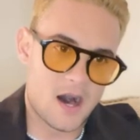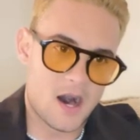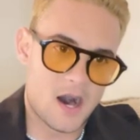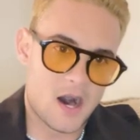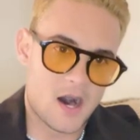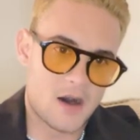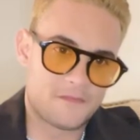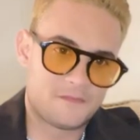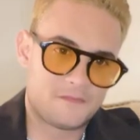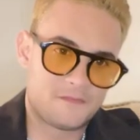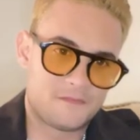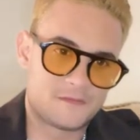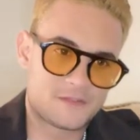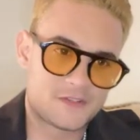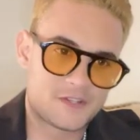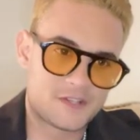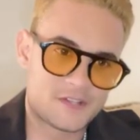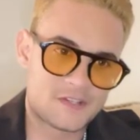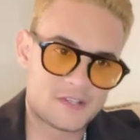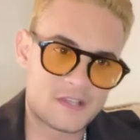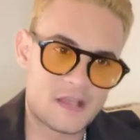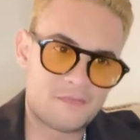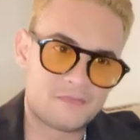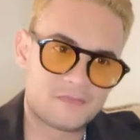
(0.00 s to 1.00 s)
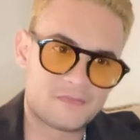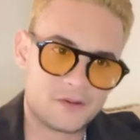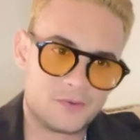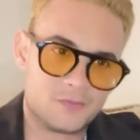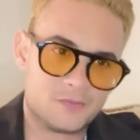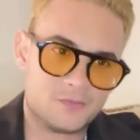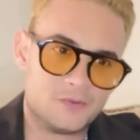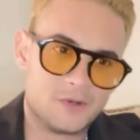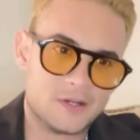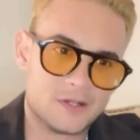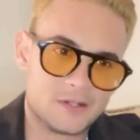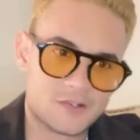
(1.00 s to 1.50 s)
of
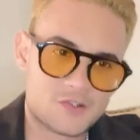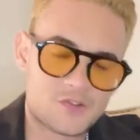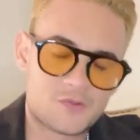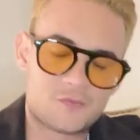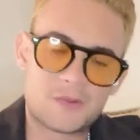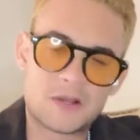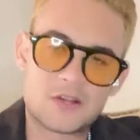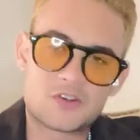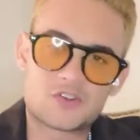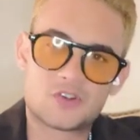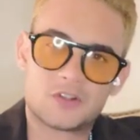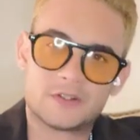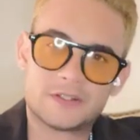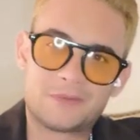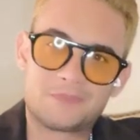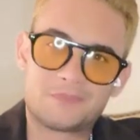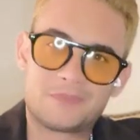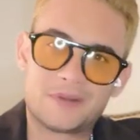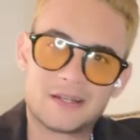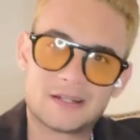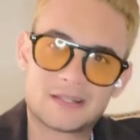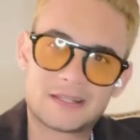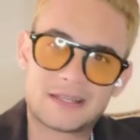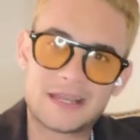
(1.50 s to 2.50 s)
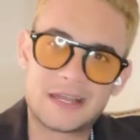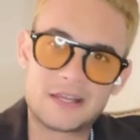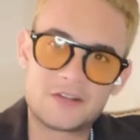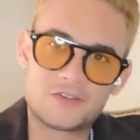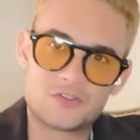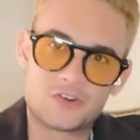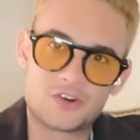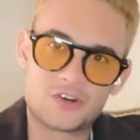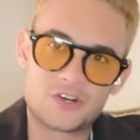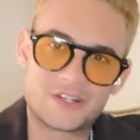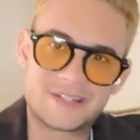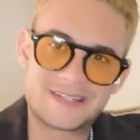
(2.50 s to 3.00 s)
something really special that Bill
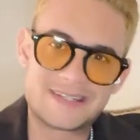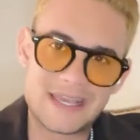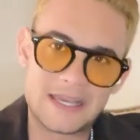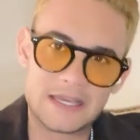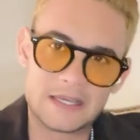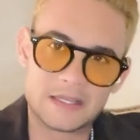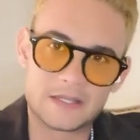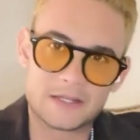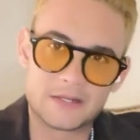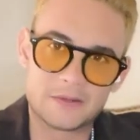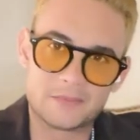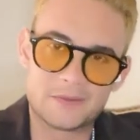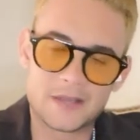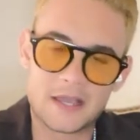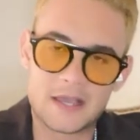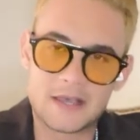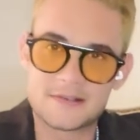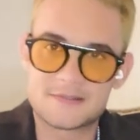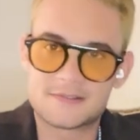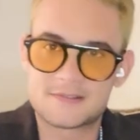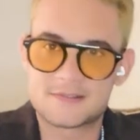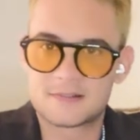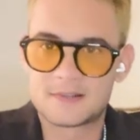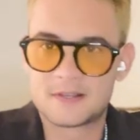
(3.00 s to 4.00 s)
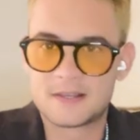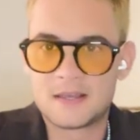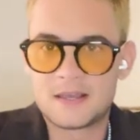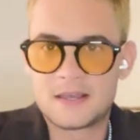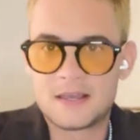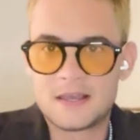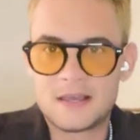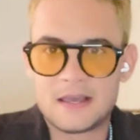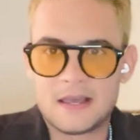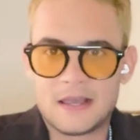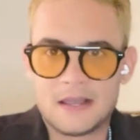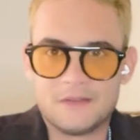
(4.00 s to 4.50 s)
Gaither did in the past.
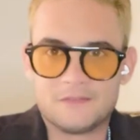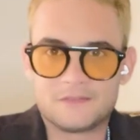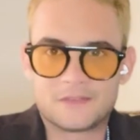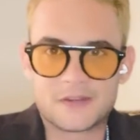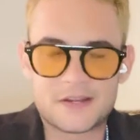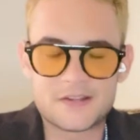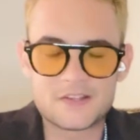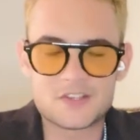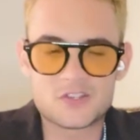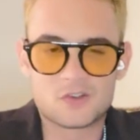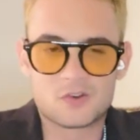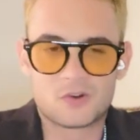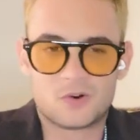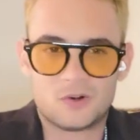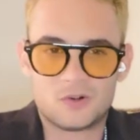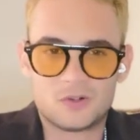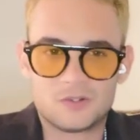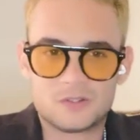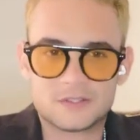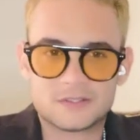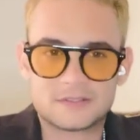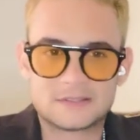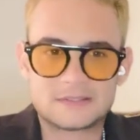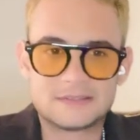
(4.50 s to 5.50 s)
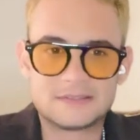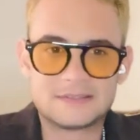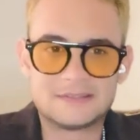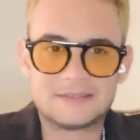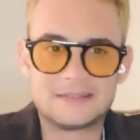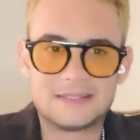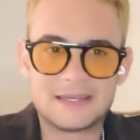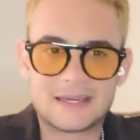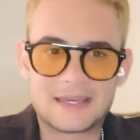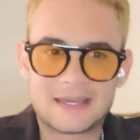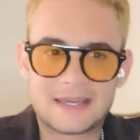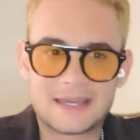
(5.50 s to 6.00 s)
And that is called
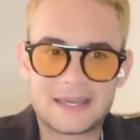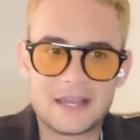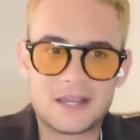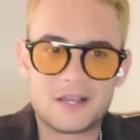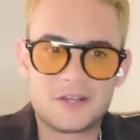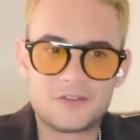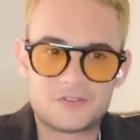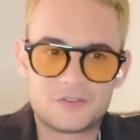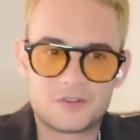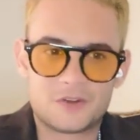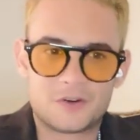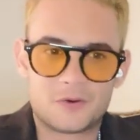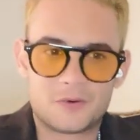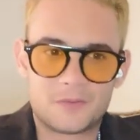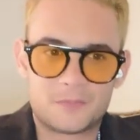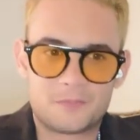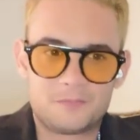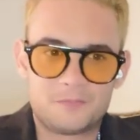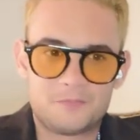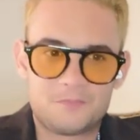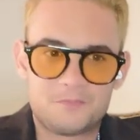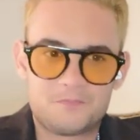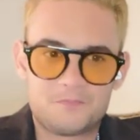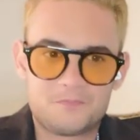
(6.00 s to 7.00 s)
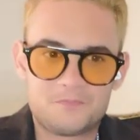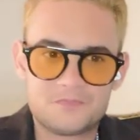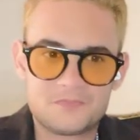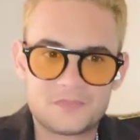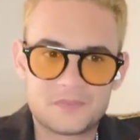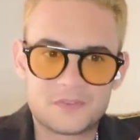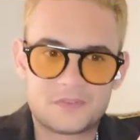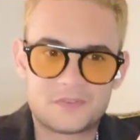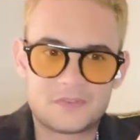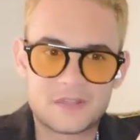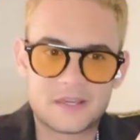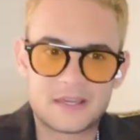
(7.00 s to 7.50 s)
the Gaither
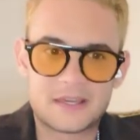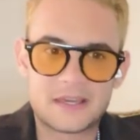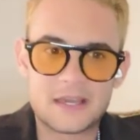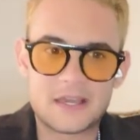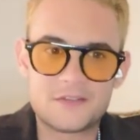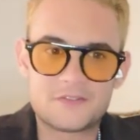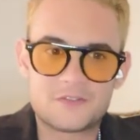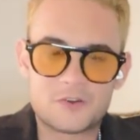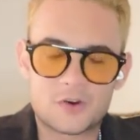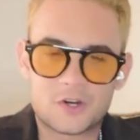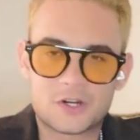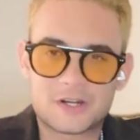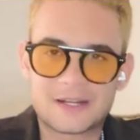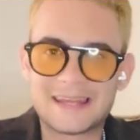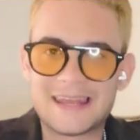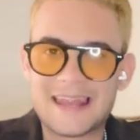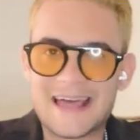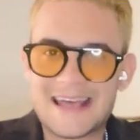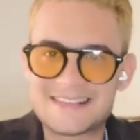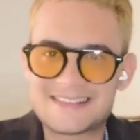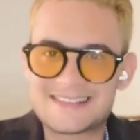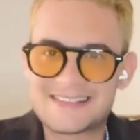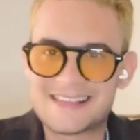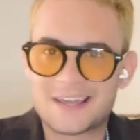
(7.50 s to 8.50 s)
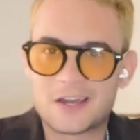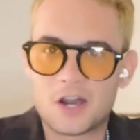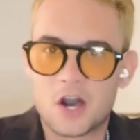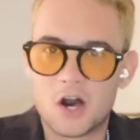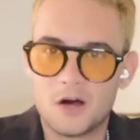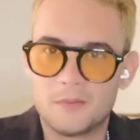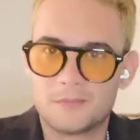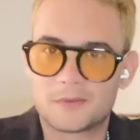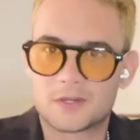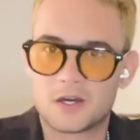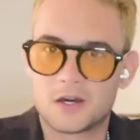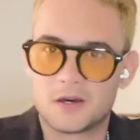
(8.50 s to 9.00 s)
Classic
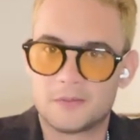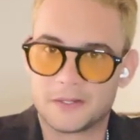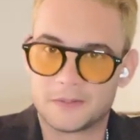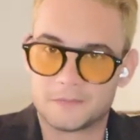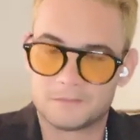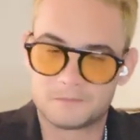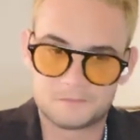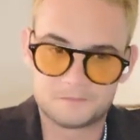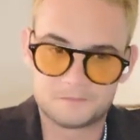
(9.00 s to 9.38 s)
Homecoming.